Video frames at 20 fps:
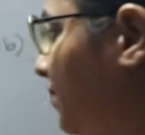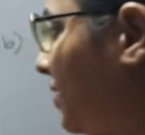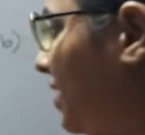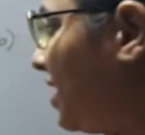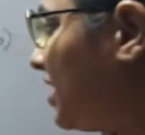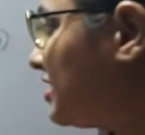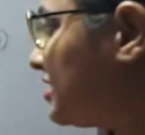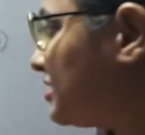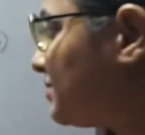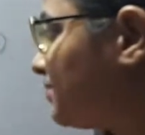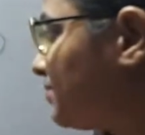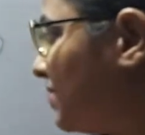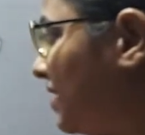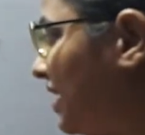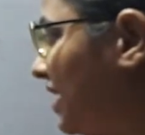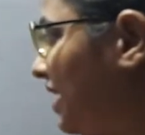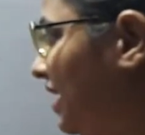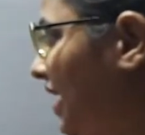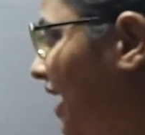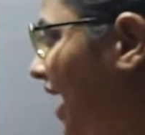plus
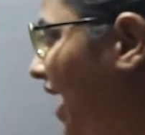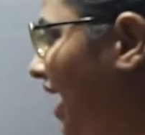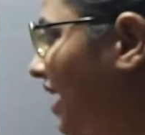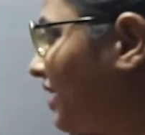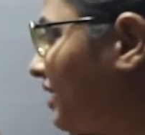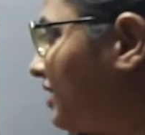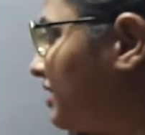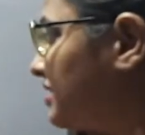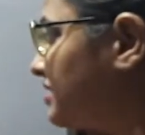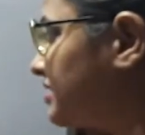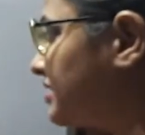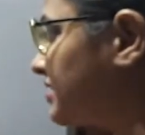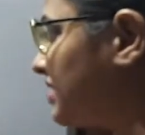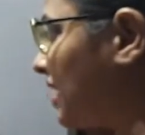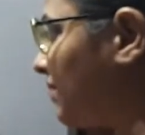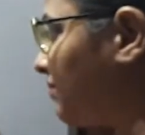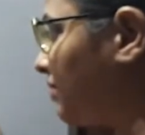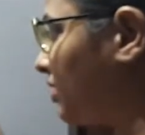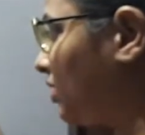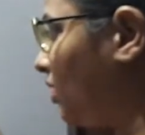b and
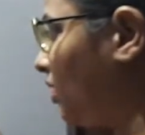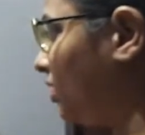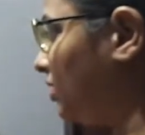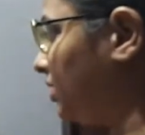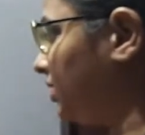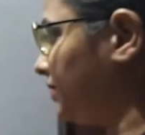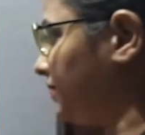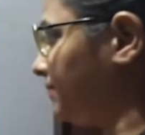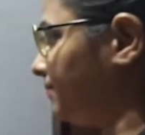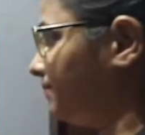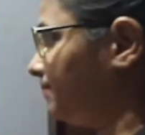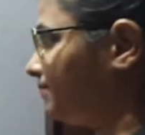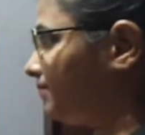semicolon.